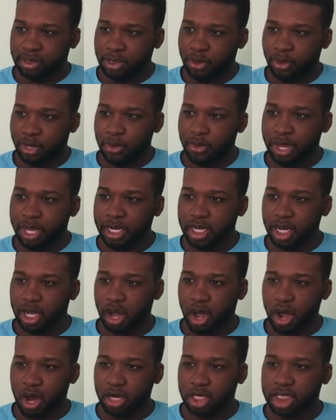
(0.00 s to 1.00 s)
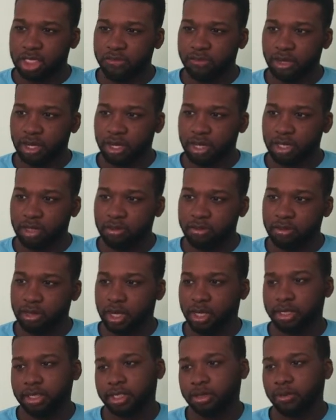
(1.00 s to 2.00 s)
Where you get the cars from?
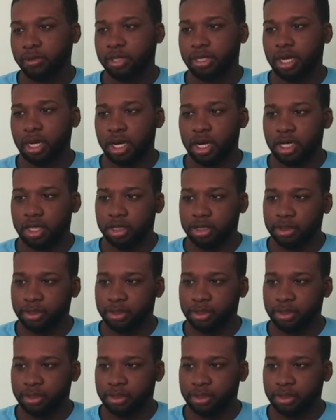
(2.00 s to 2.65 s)
Oh, this one car.